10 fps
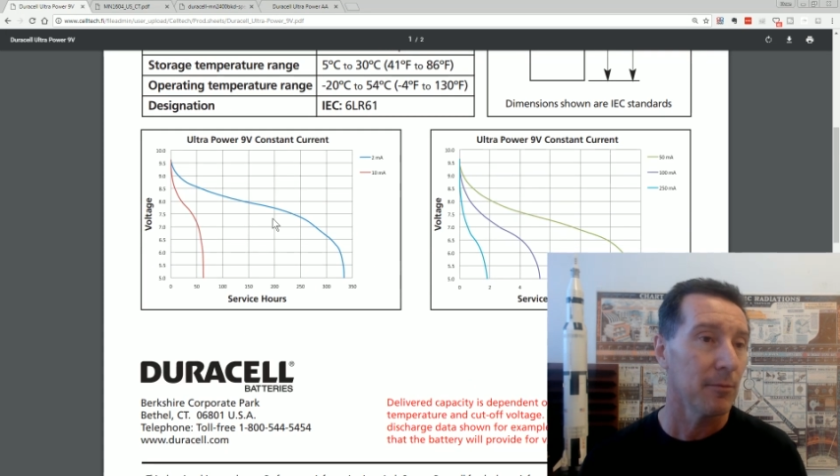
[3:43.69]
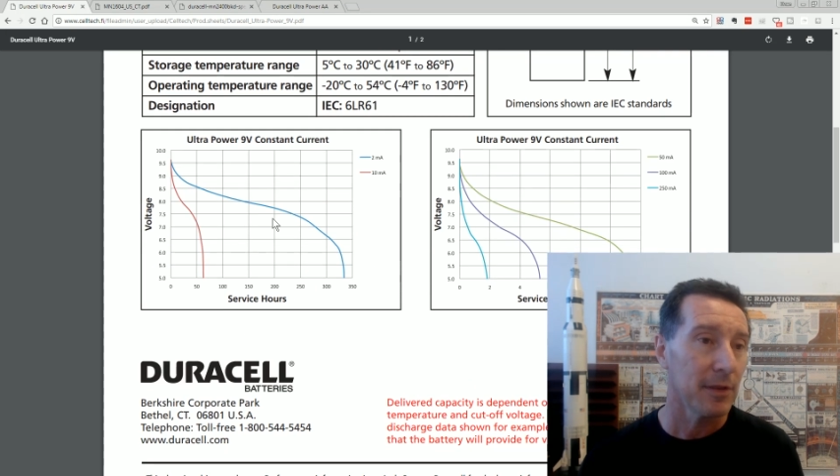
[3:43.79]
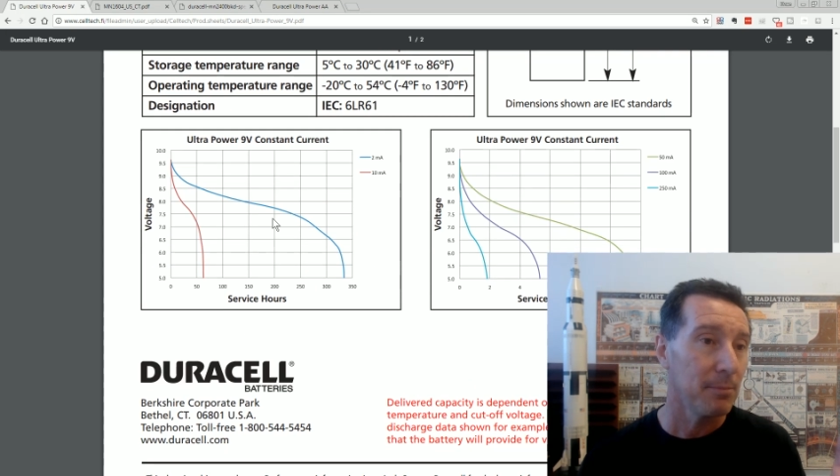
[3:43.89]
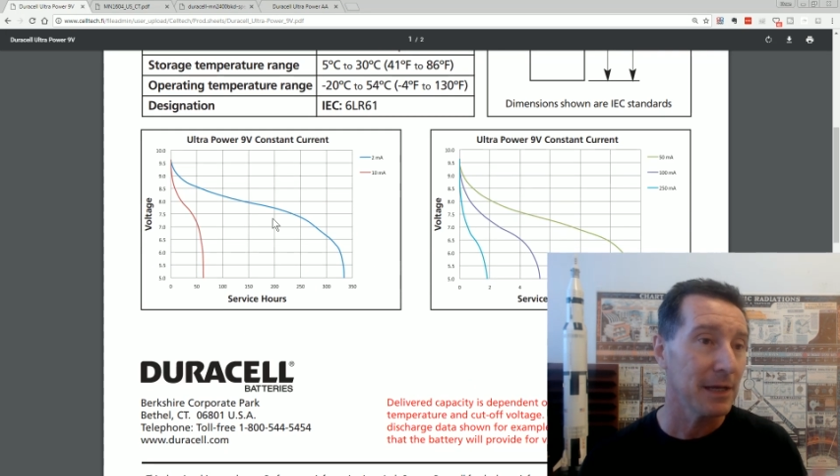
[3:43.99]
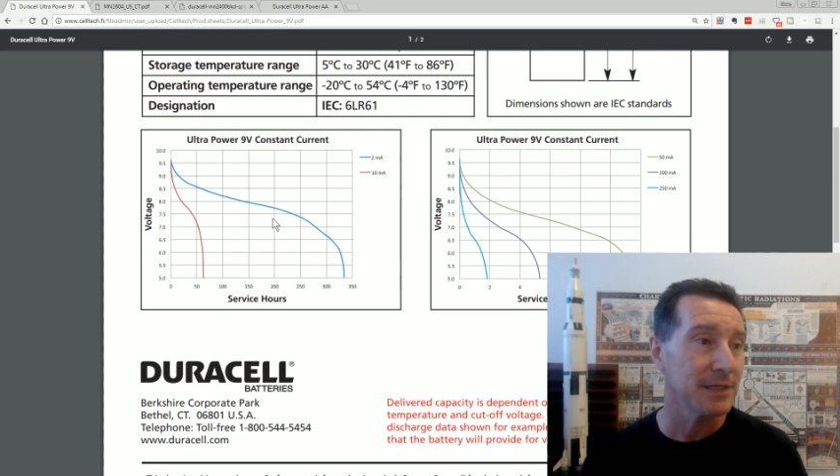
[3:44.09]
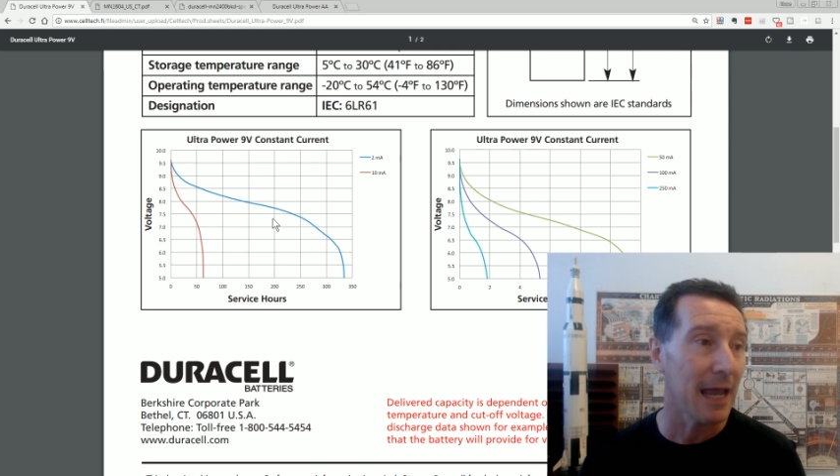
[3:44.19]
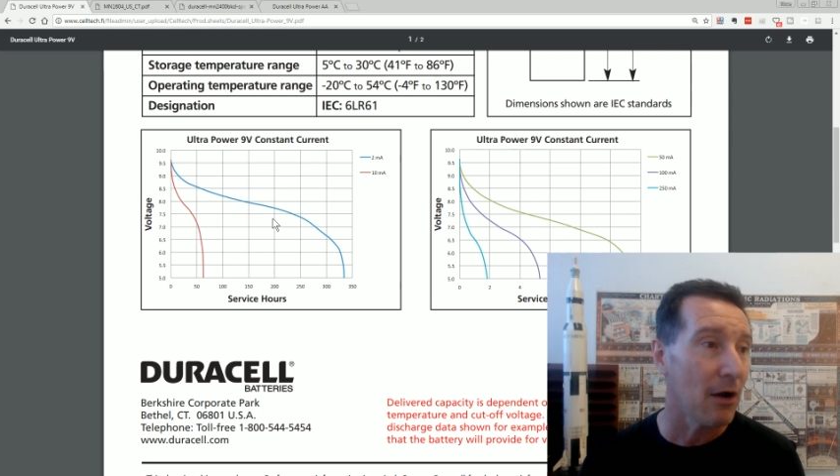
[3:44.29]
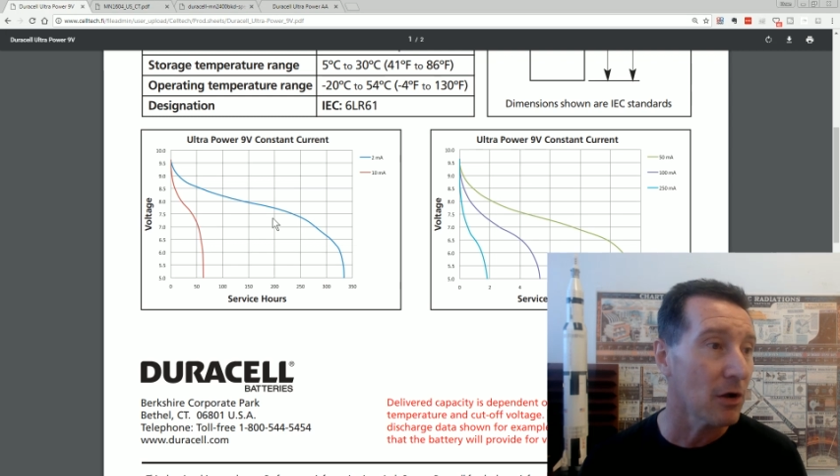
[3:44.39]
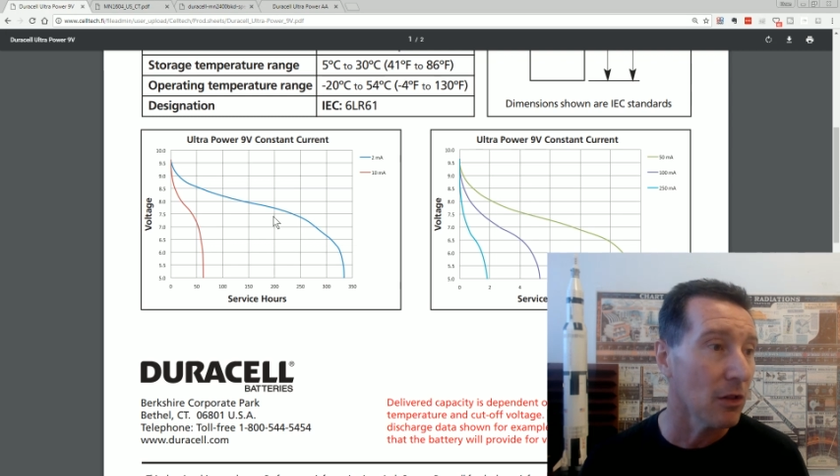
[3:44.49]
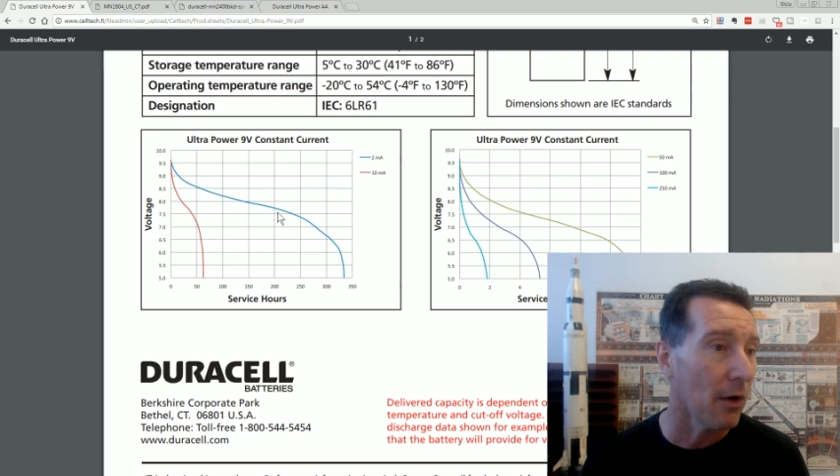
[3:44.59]
but the best
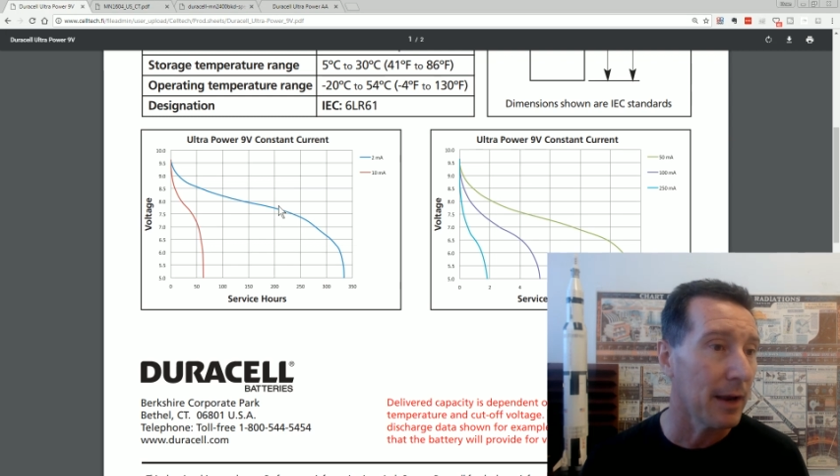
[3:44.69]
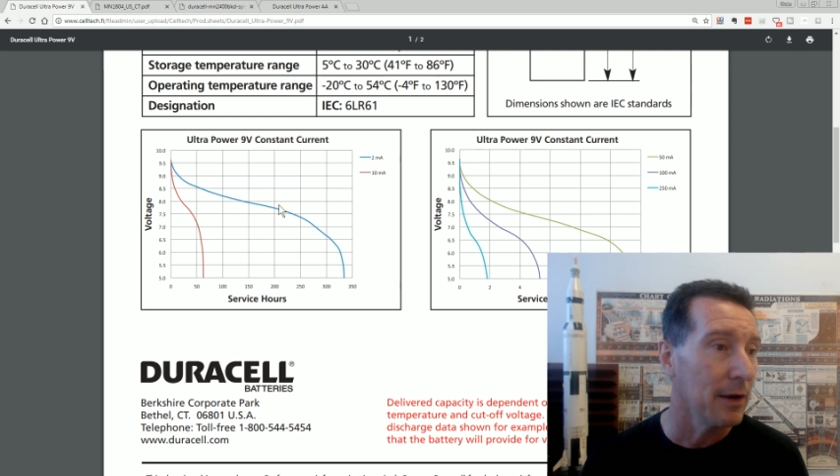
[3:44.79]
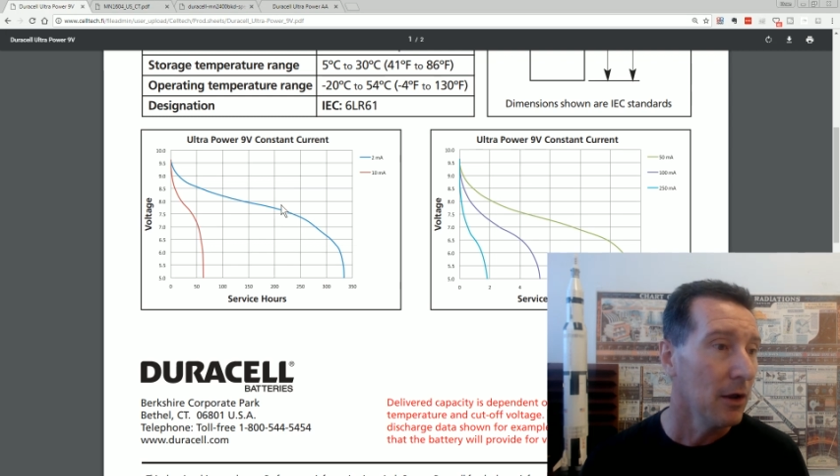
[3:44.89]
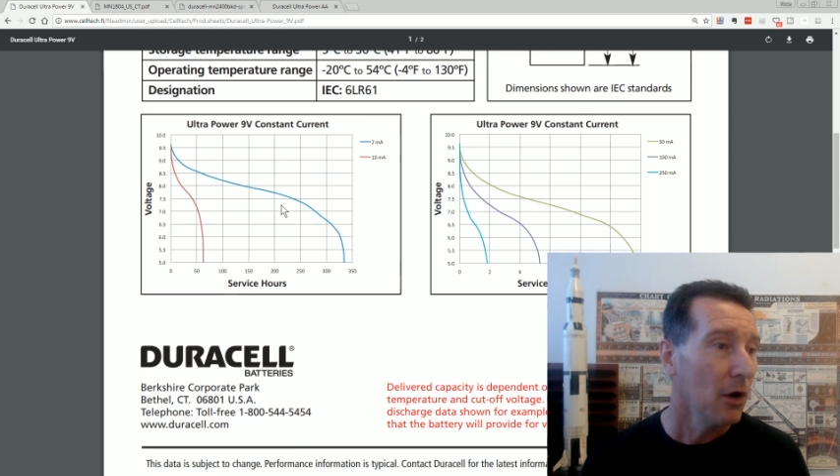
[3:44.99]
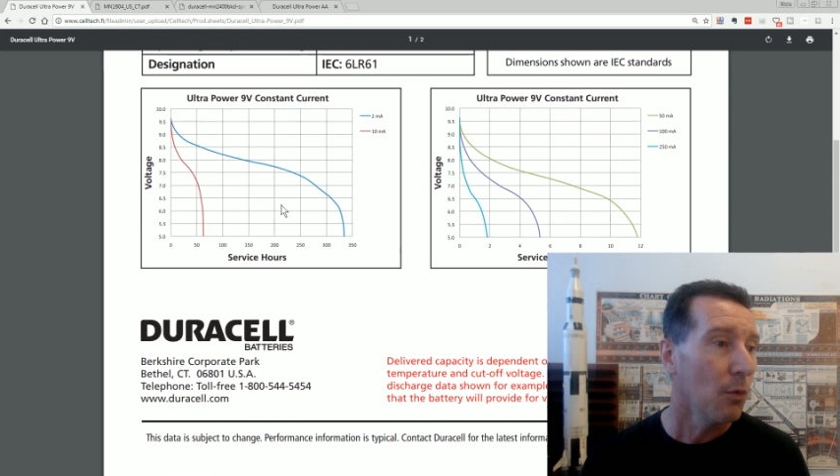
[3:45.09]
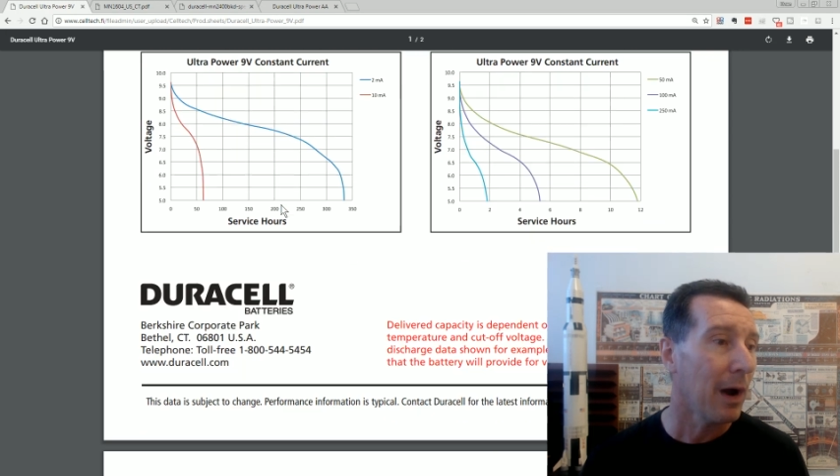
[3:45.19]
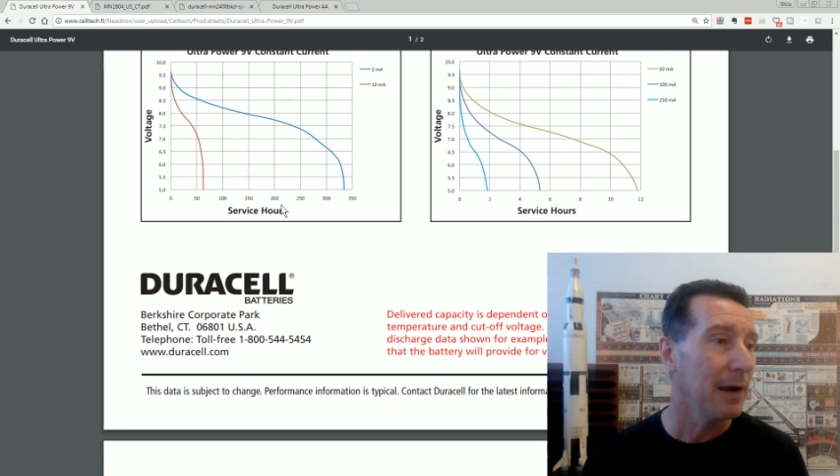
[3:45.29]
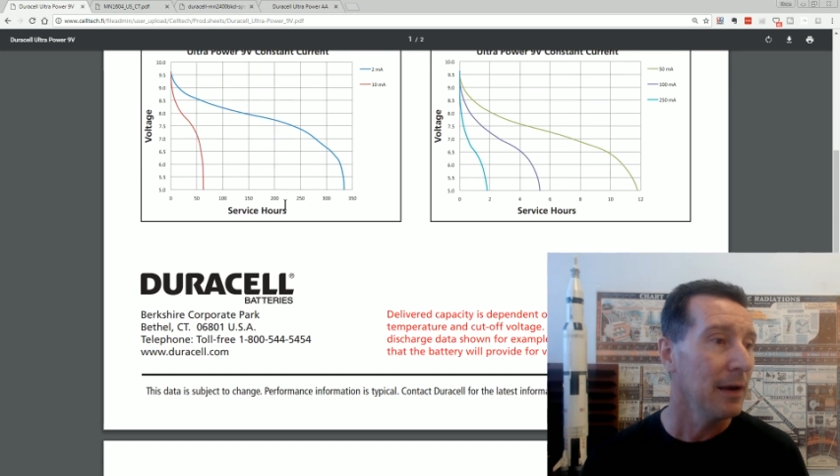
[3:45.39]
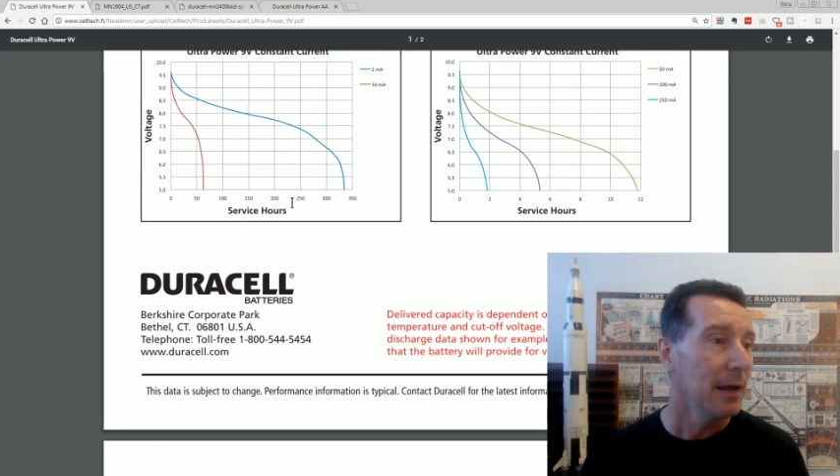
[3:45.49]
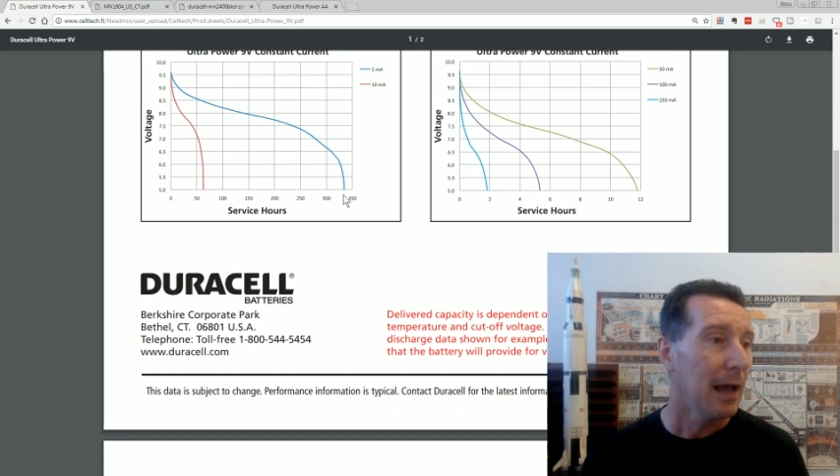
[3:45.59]
alkaline one,